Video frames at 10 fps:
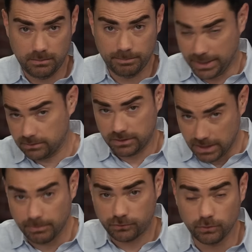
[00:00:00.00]
but the
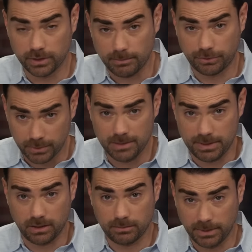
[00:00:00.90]
number two or number three
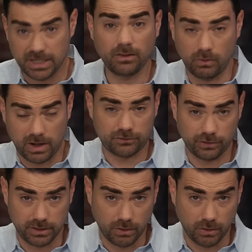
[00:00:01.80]
beer. Modelo actually